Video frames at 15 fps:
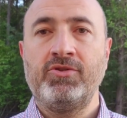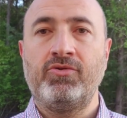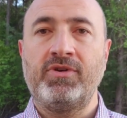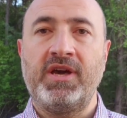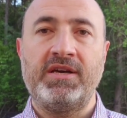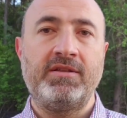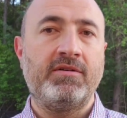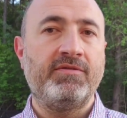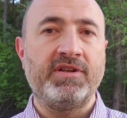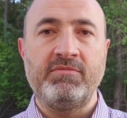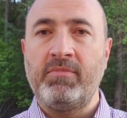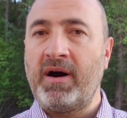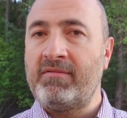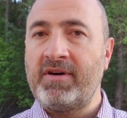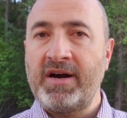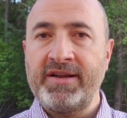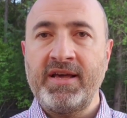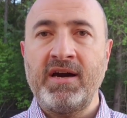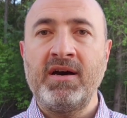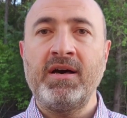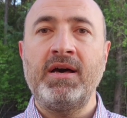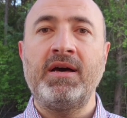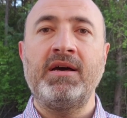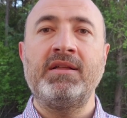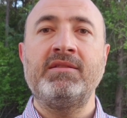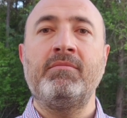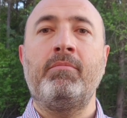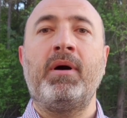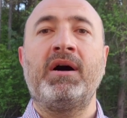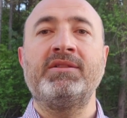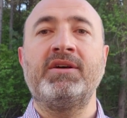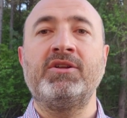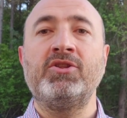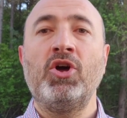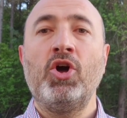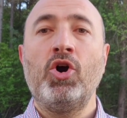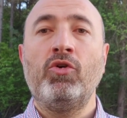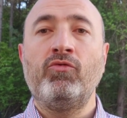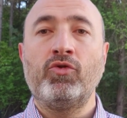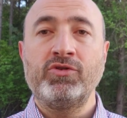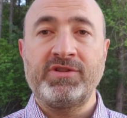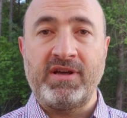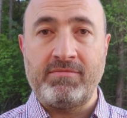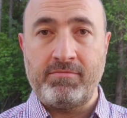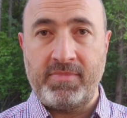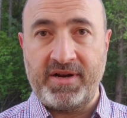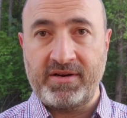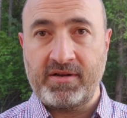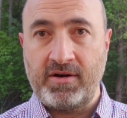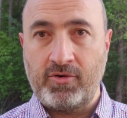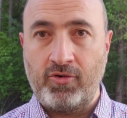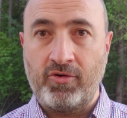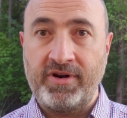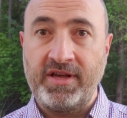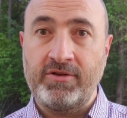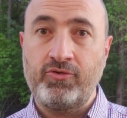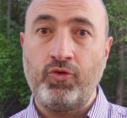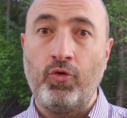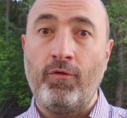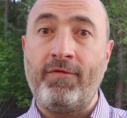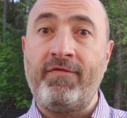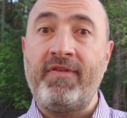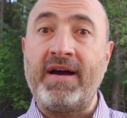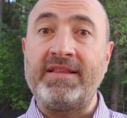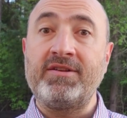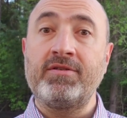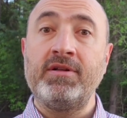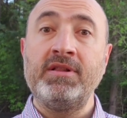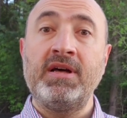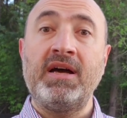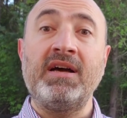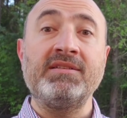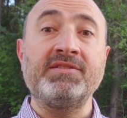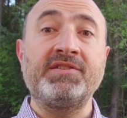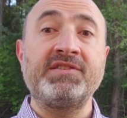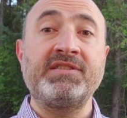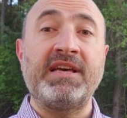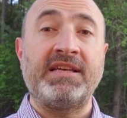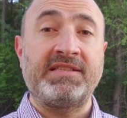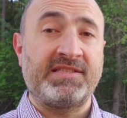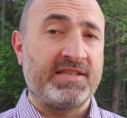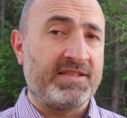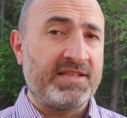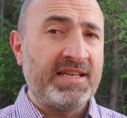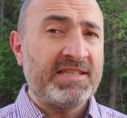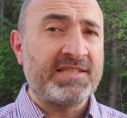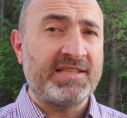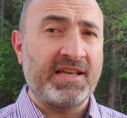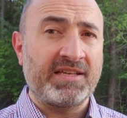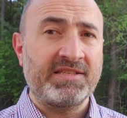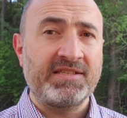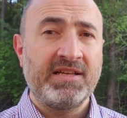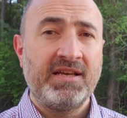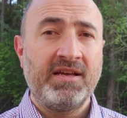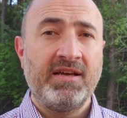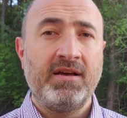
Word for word: together with Bavaria and Baden-Württemberg, according to federal and state statistics